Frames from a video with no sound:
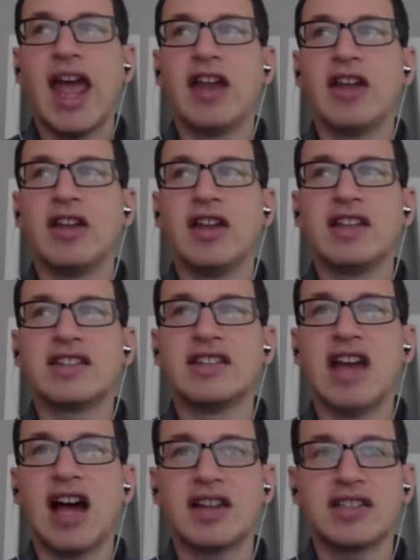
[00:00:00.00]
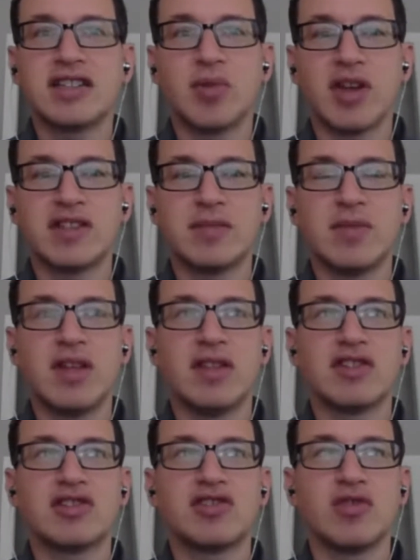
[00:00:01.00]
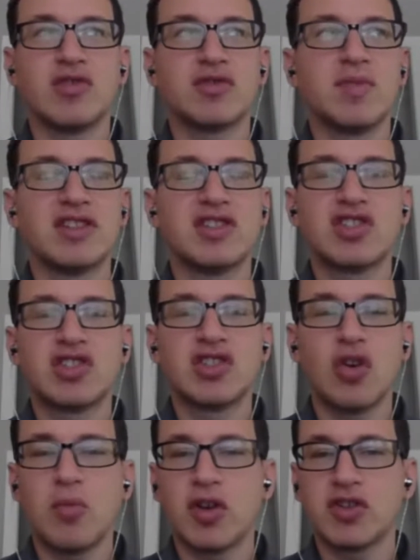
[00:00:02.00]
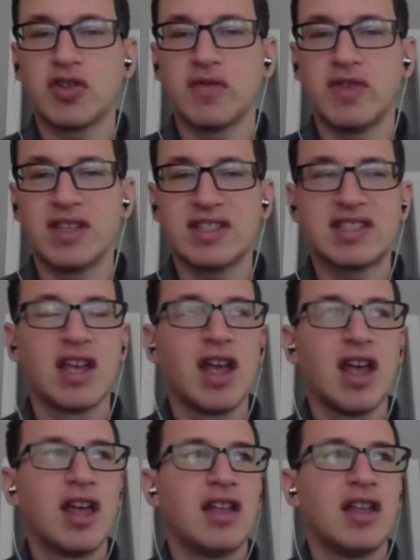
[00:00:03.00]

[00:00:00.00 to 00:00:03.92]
And it's not a surprise to me that there's been so much of this,